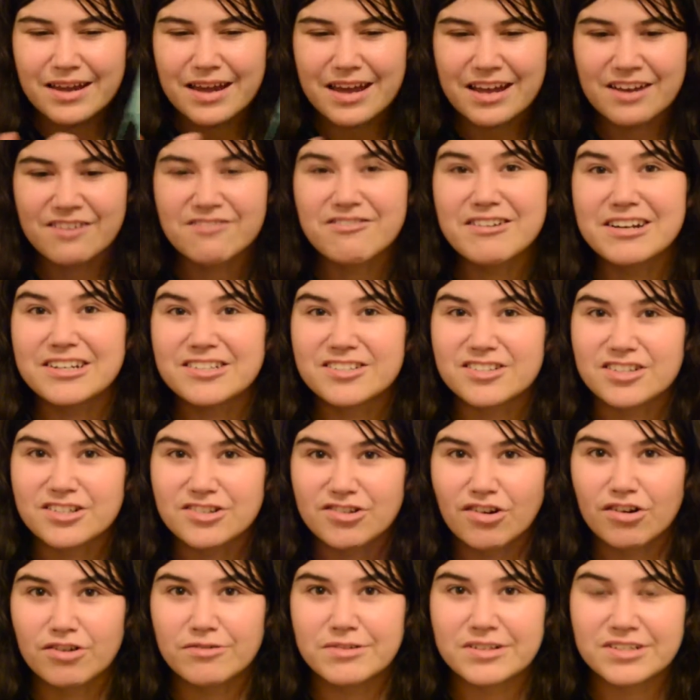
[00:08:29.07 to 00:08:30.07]
increase the
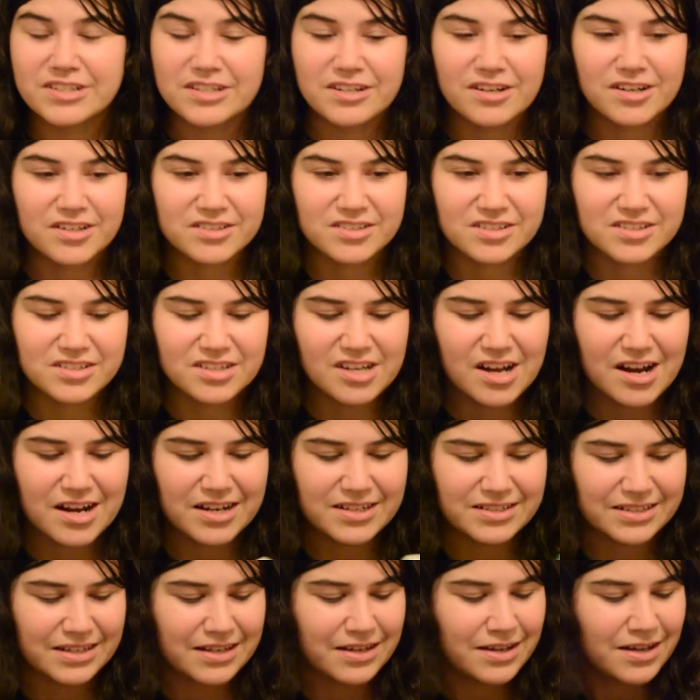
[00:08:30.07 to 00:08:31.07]
tolerance in our
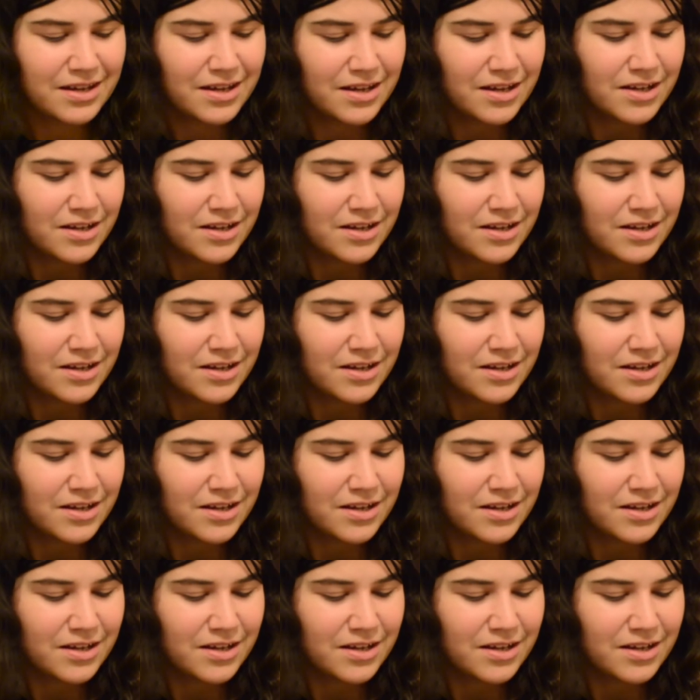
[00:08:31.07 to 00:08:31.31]
society.